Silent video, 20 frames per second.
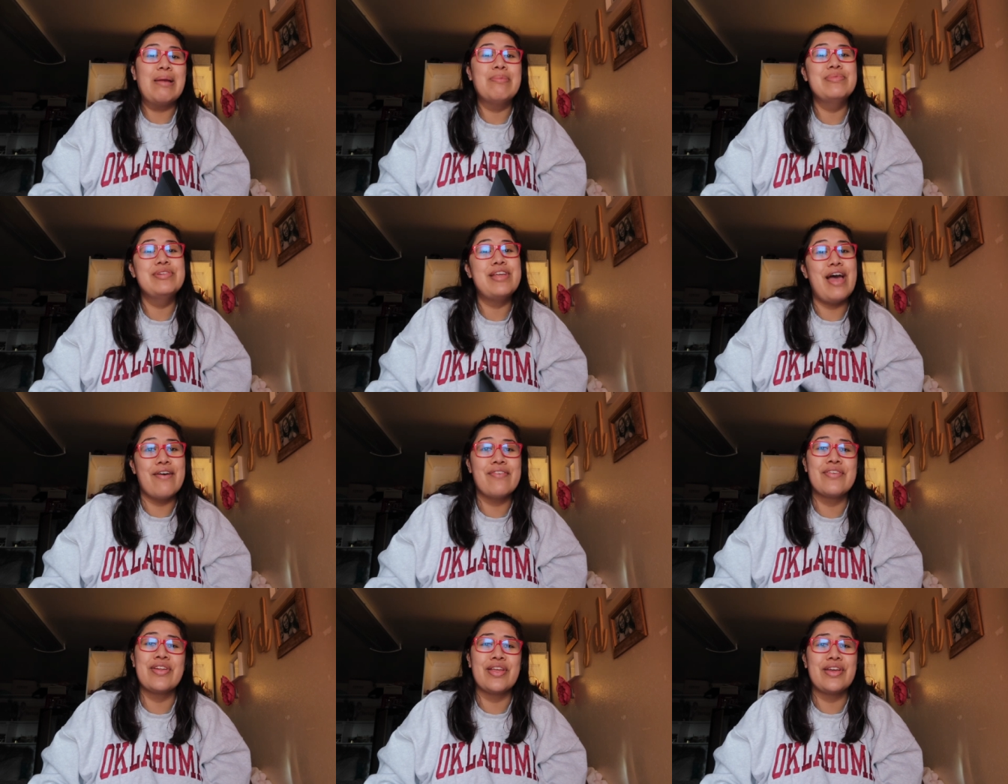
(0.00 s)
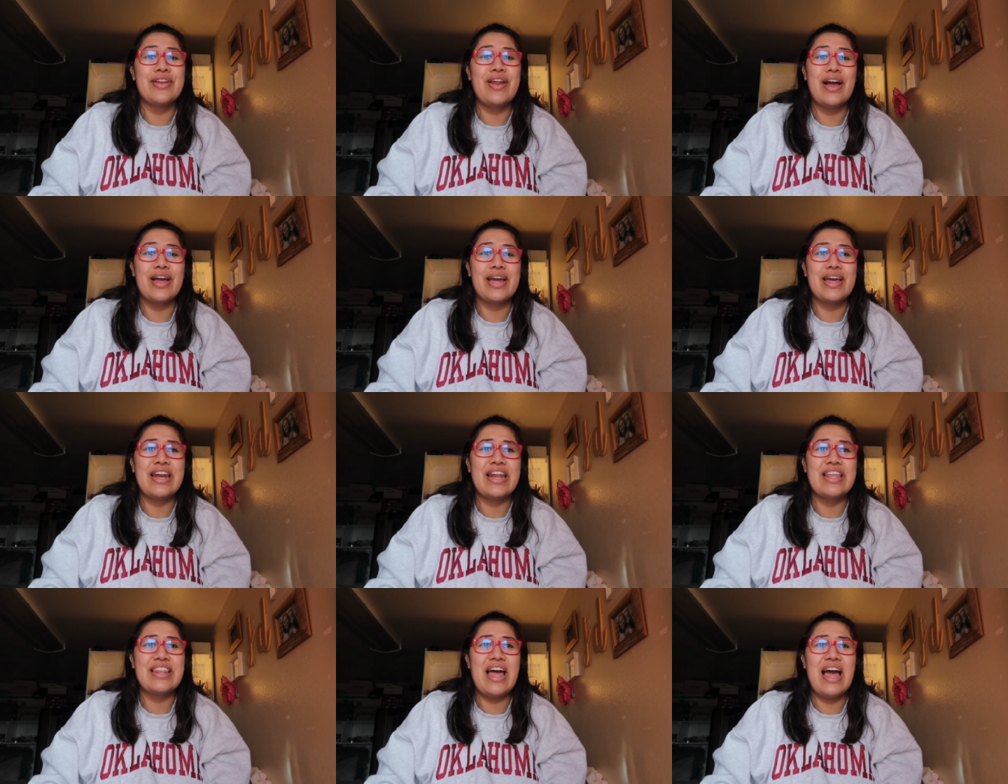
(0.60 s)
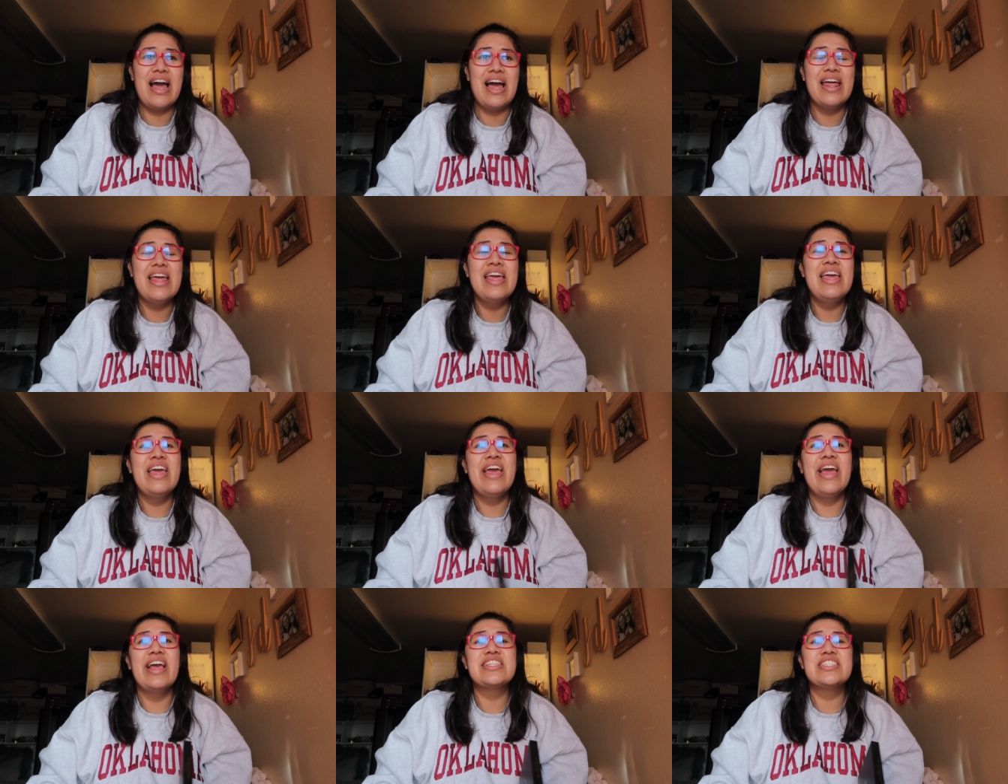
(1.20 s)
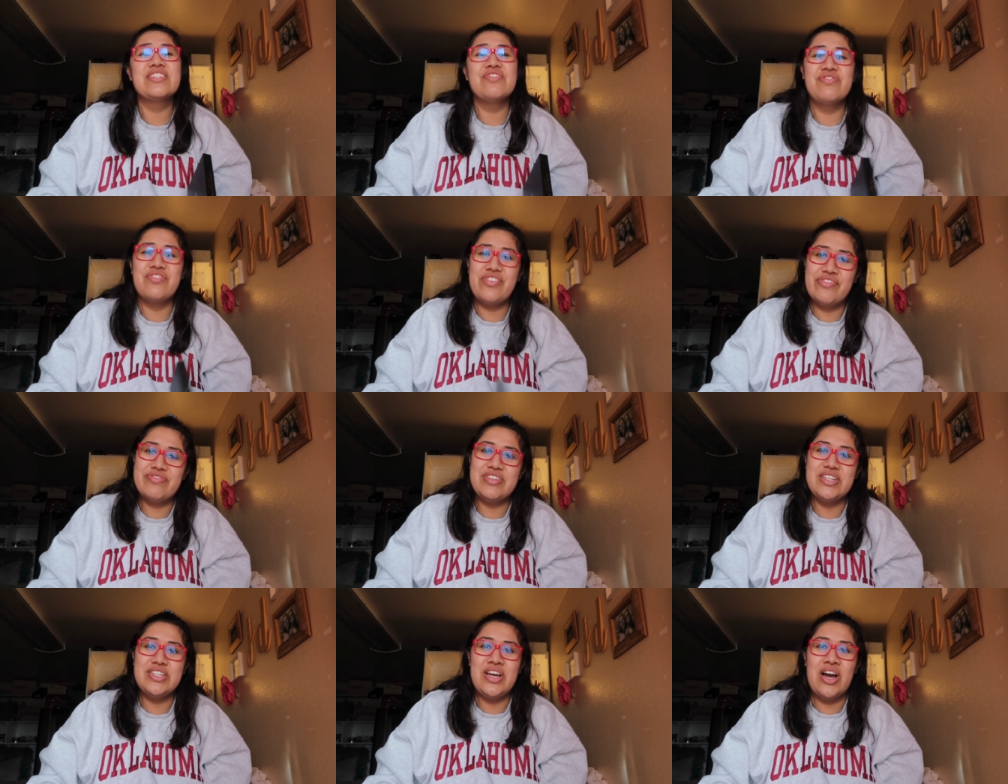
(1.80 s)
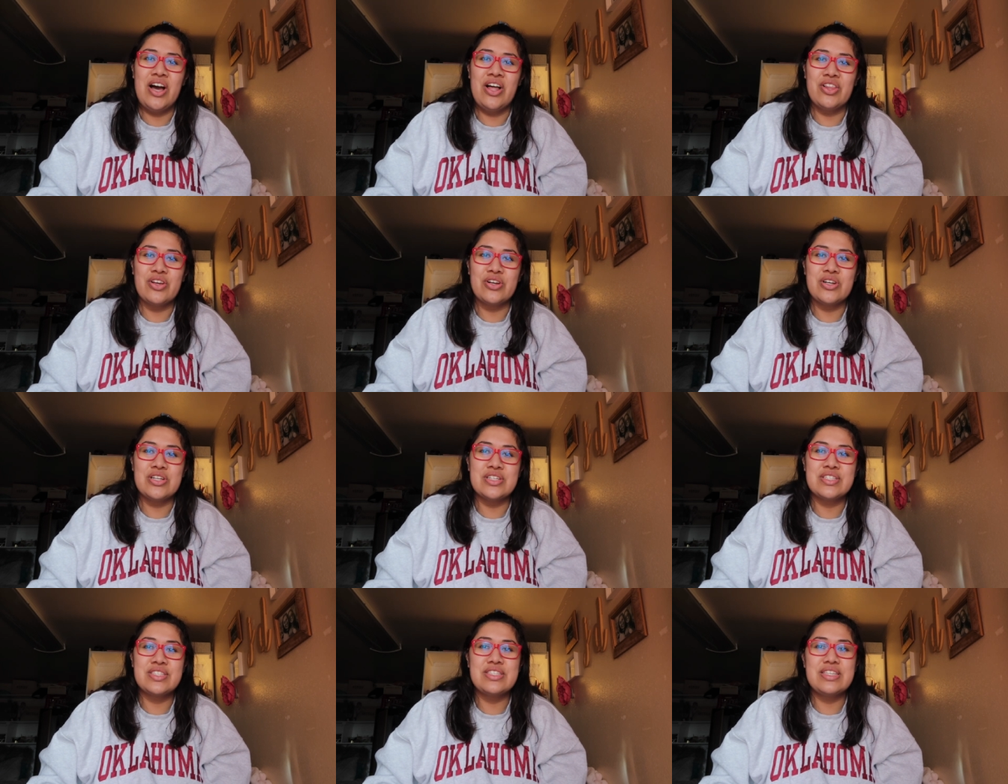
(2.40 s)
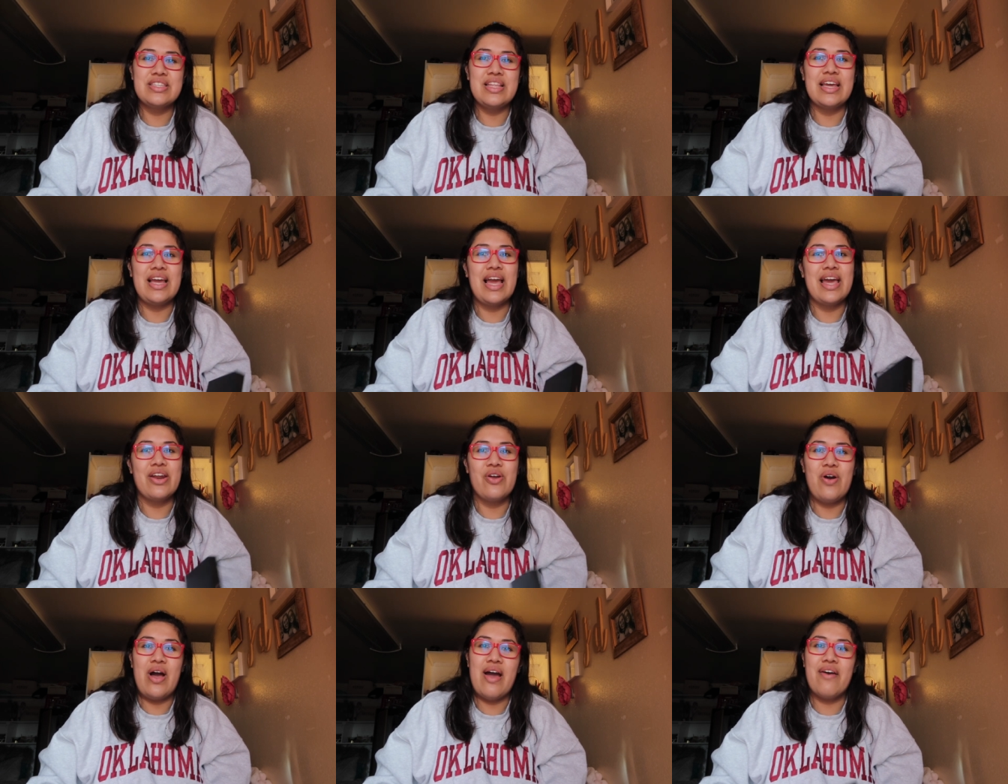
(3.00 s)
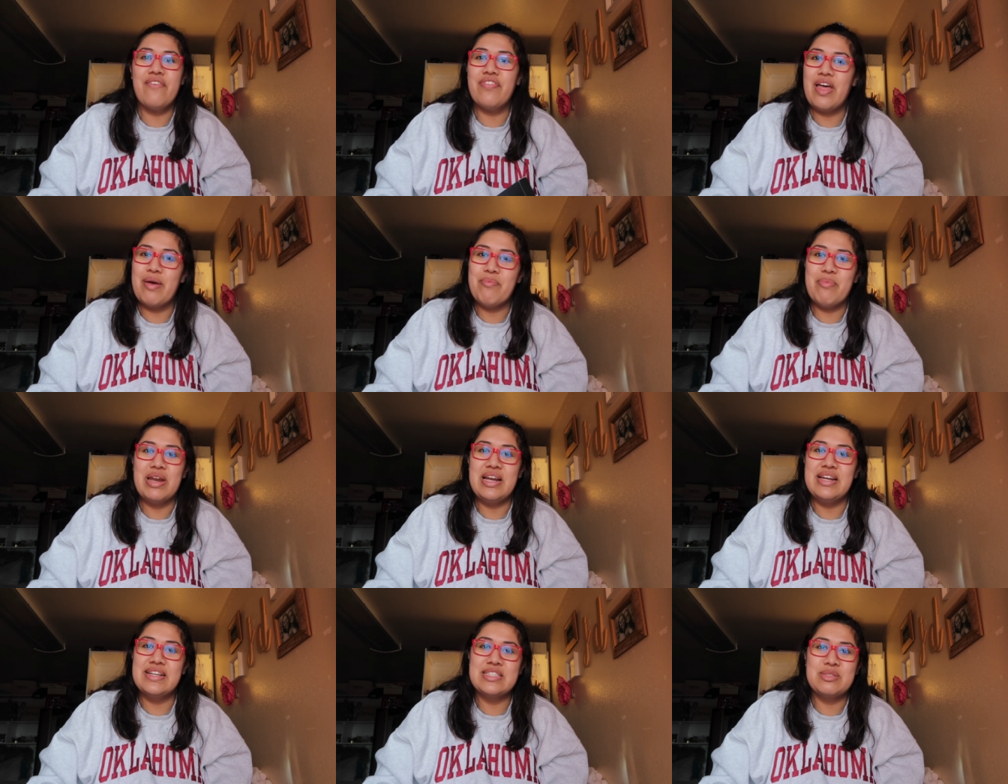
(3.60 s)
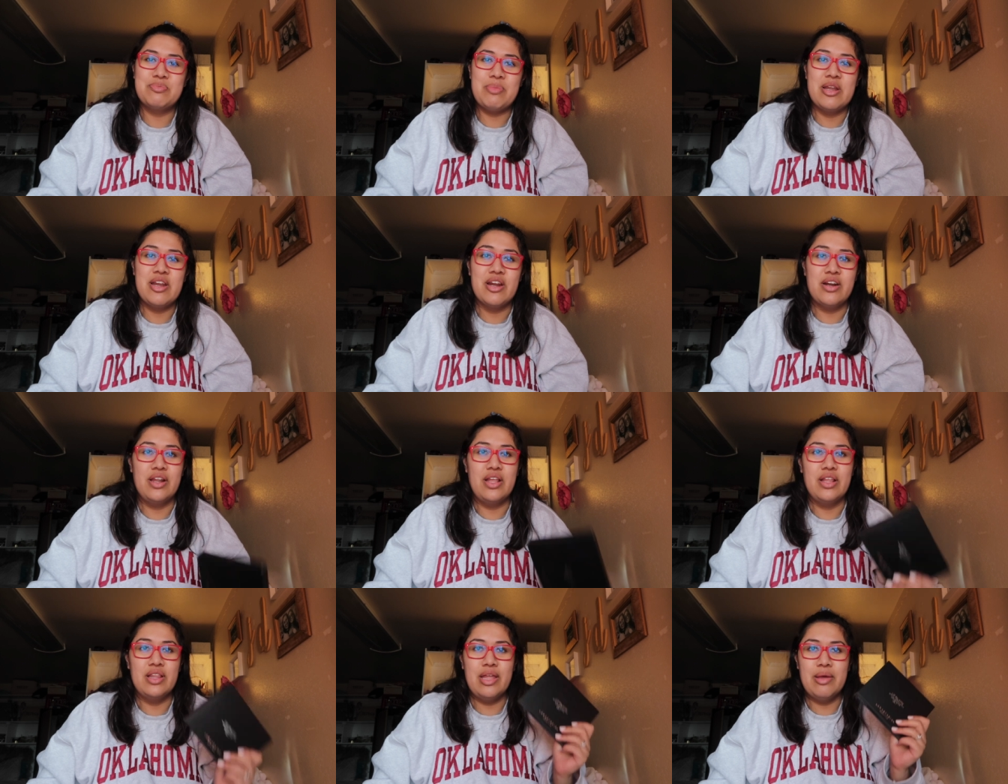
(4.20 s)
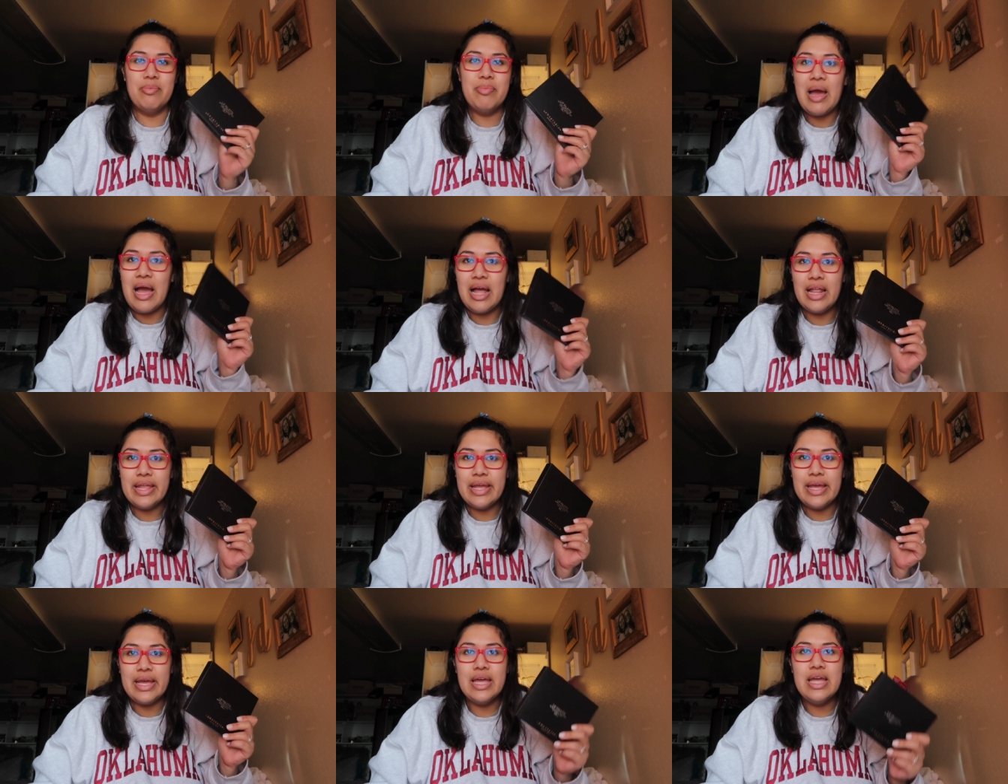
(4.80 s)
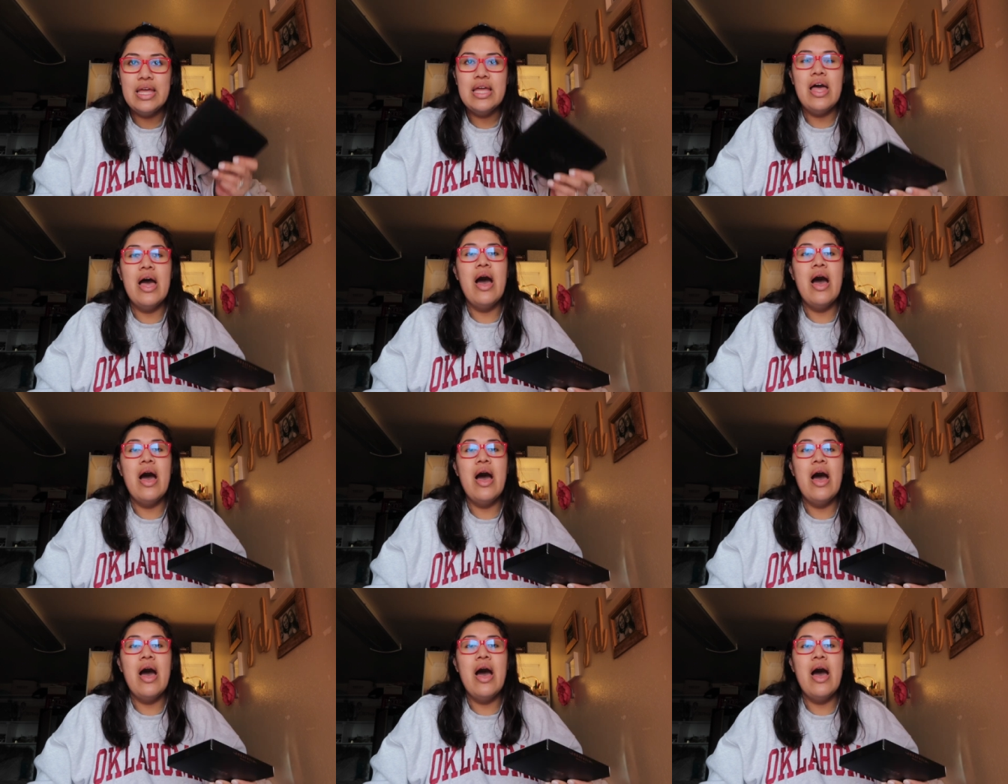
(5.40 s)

I'm definitely not getting that. It's $50. Like, I don't have that money to spend on a lip palette.